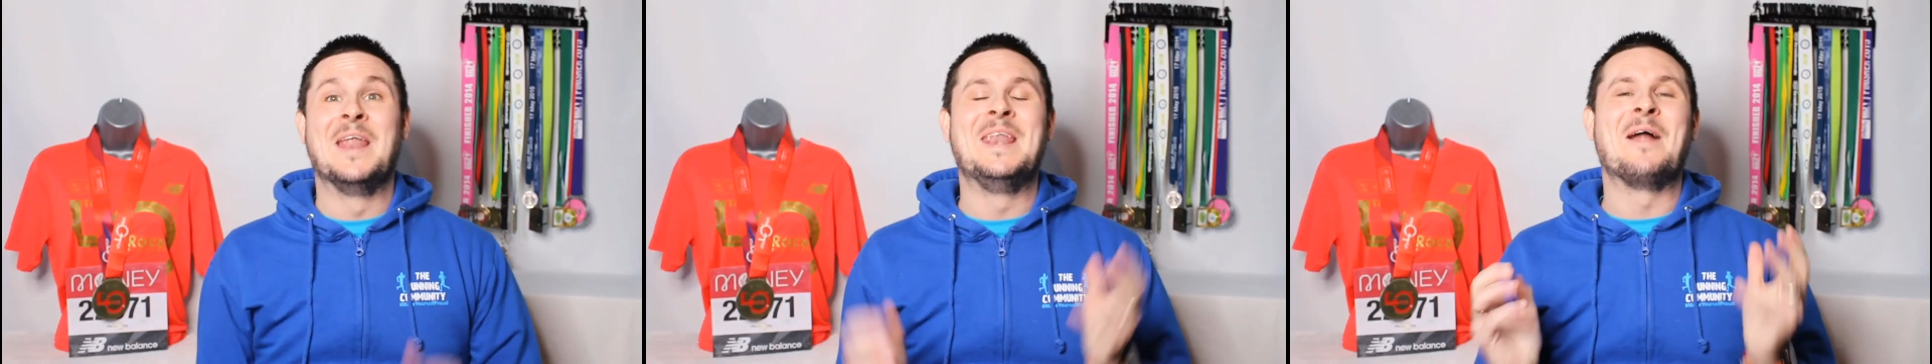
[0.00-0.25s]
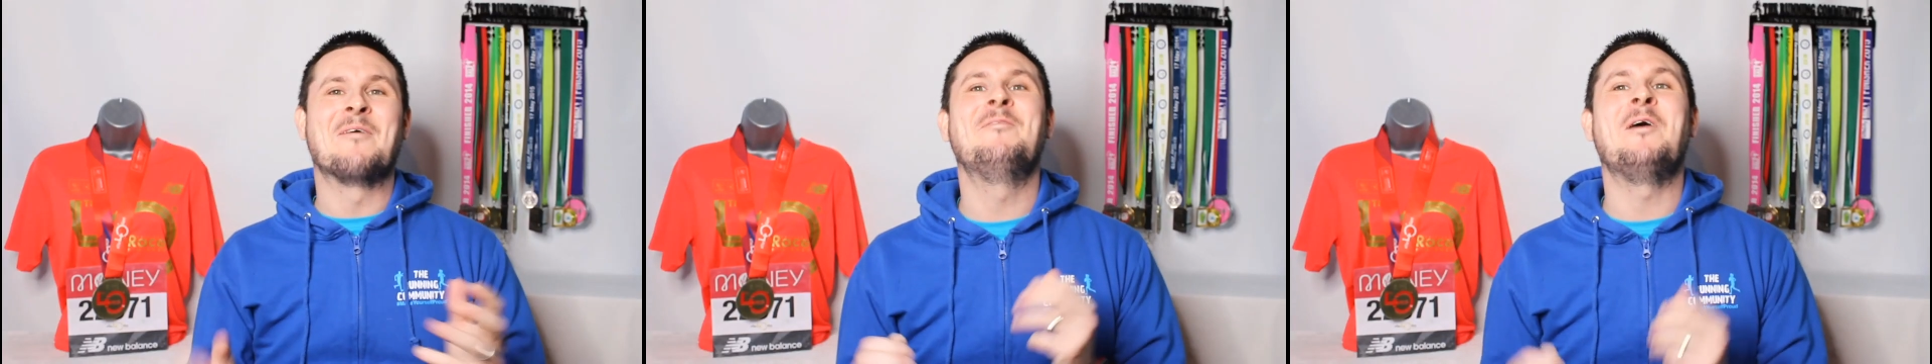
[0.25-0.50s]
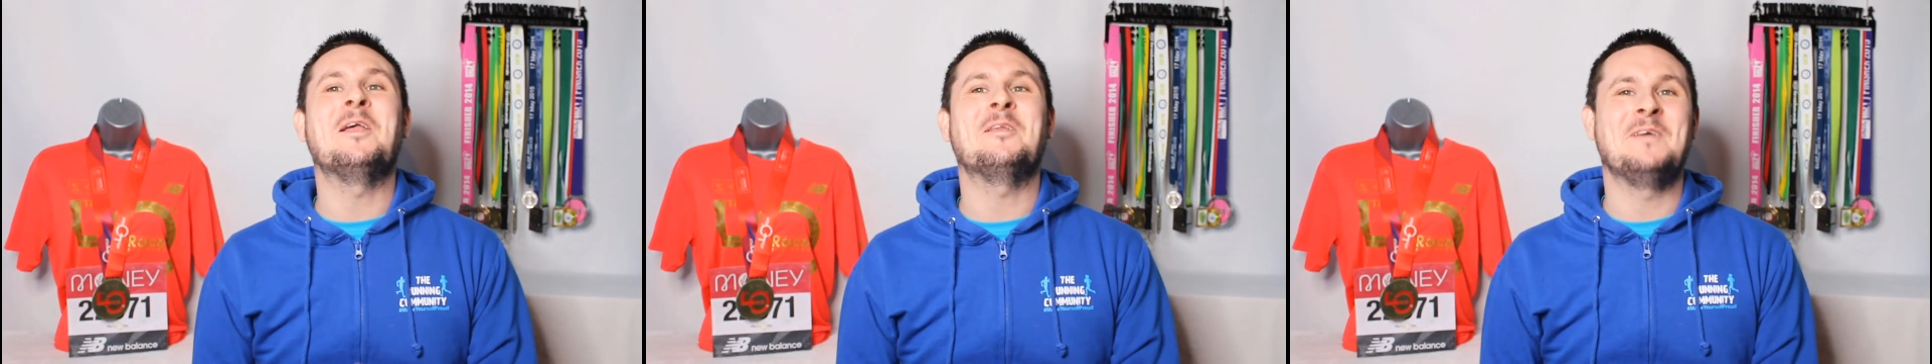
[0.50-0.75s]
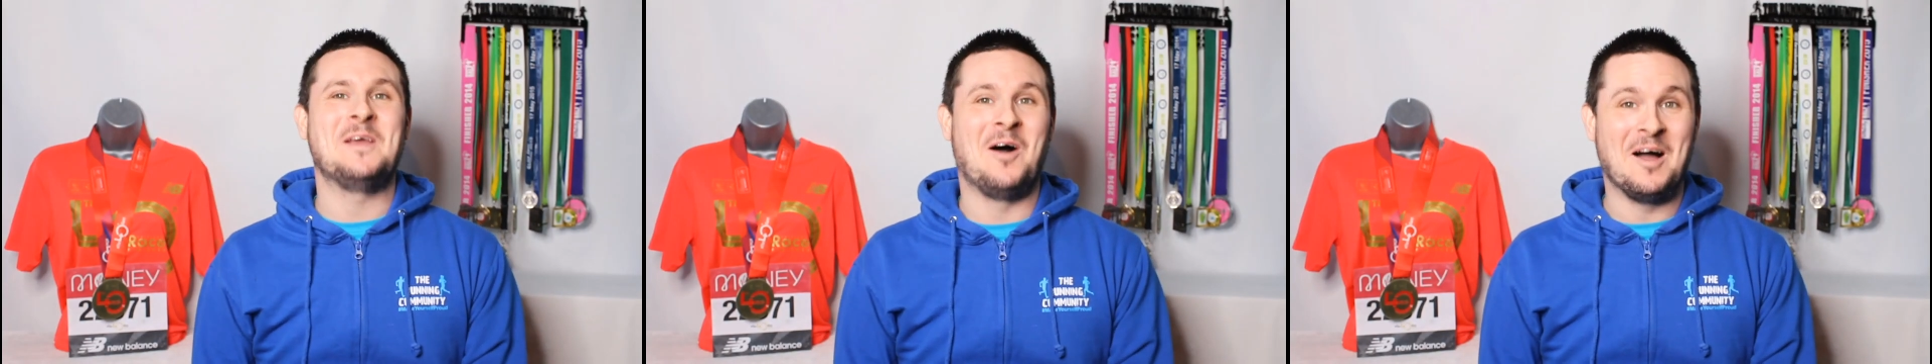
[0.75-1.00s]
Now the first
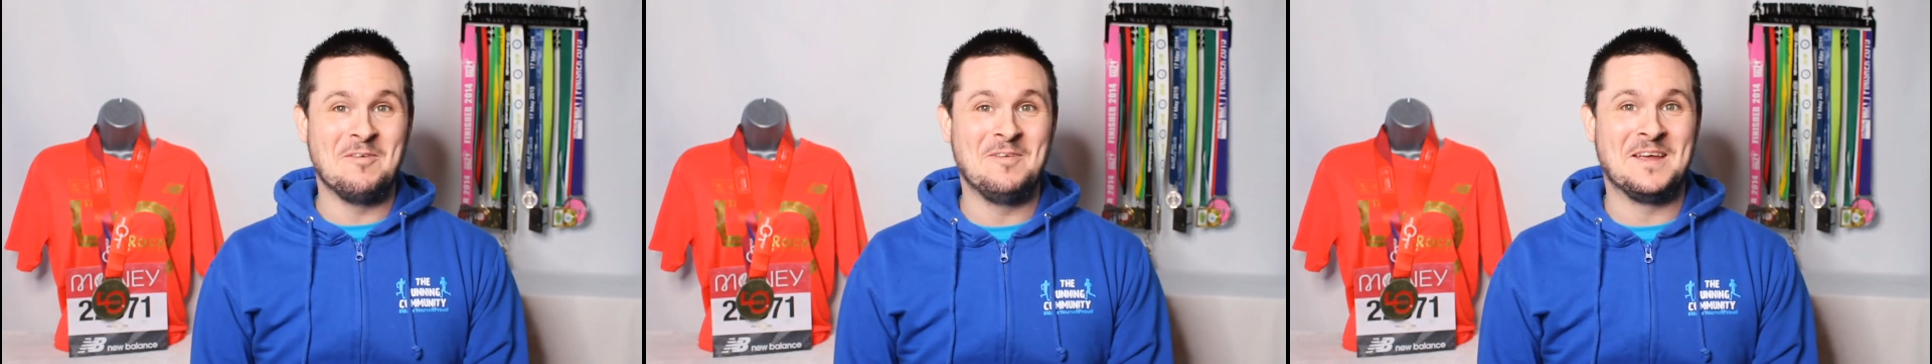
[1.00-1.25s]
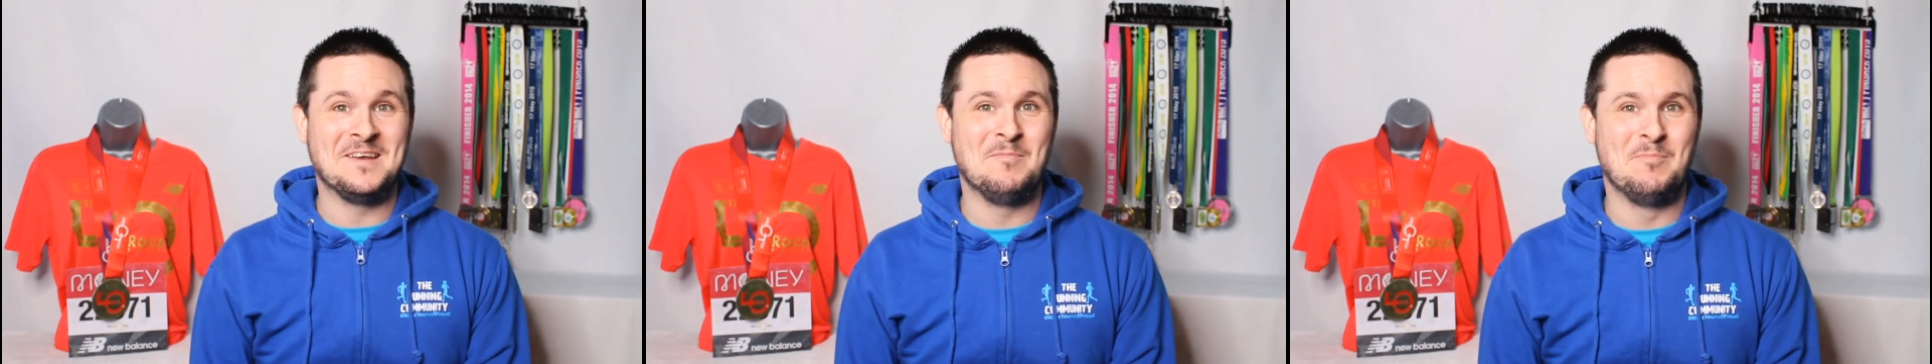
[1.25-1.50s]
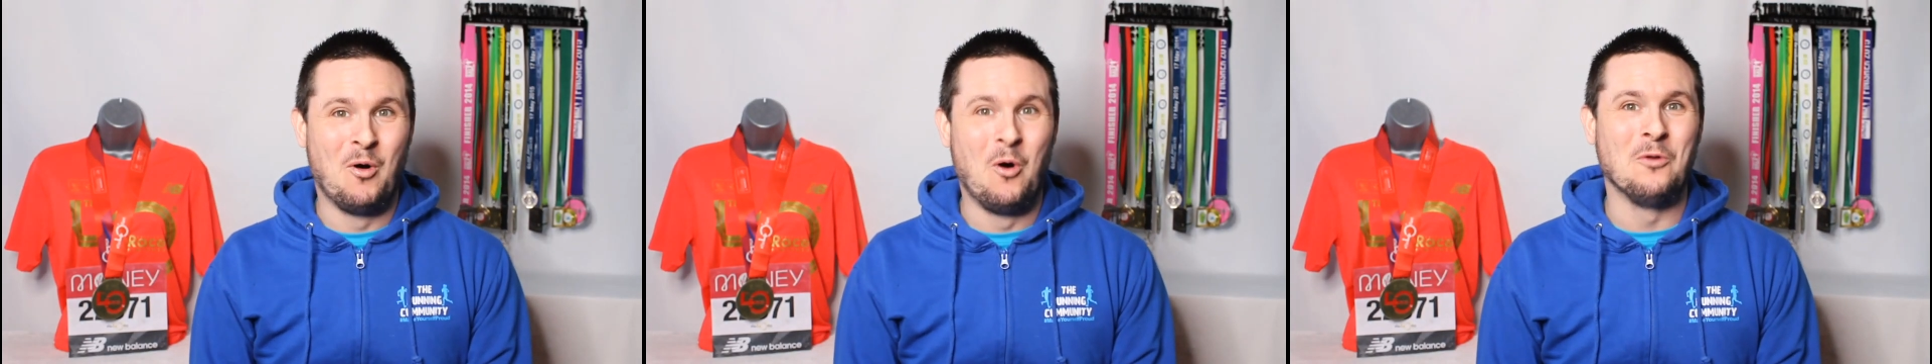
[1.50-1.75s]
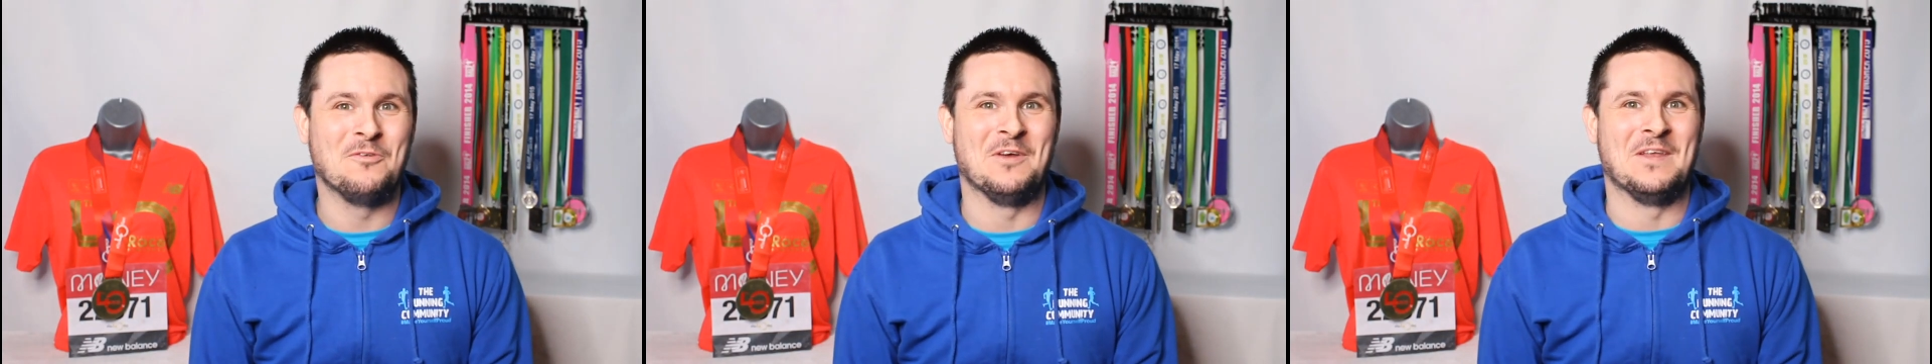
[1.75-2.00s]
thing I think is
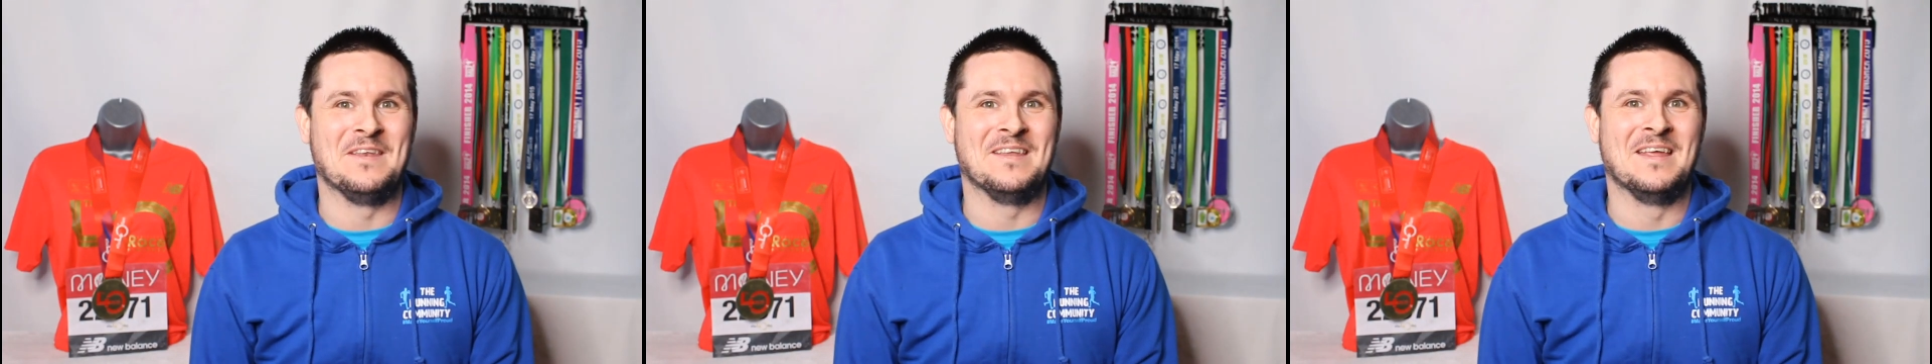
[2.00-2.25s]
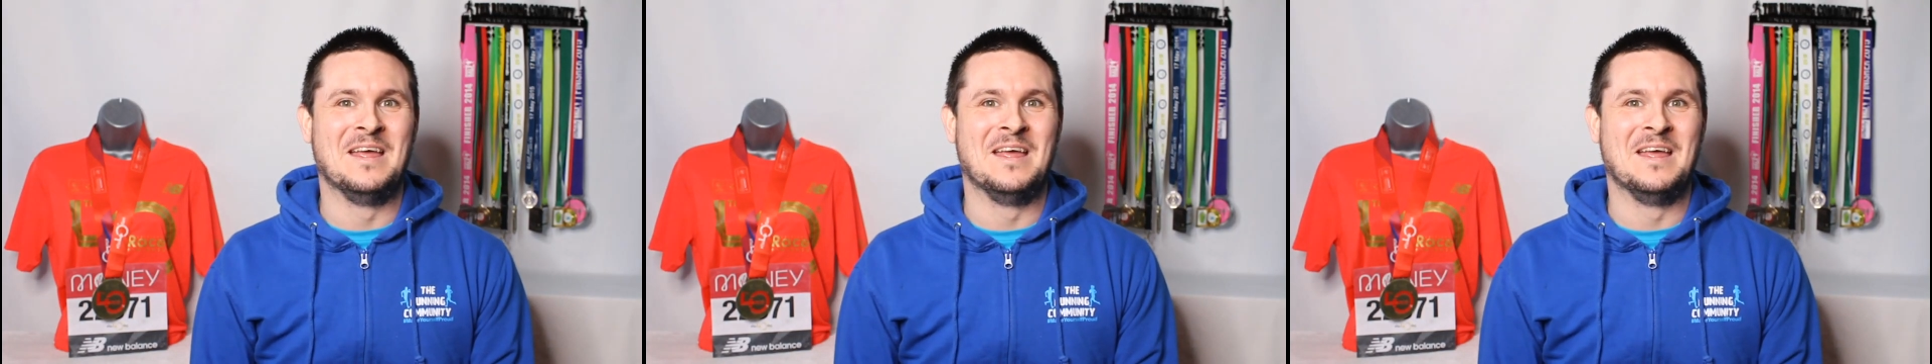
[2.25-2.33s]
important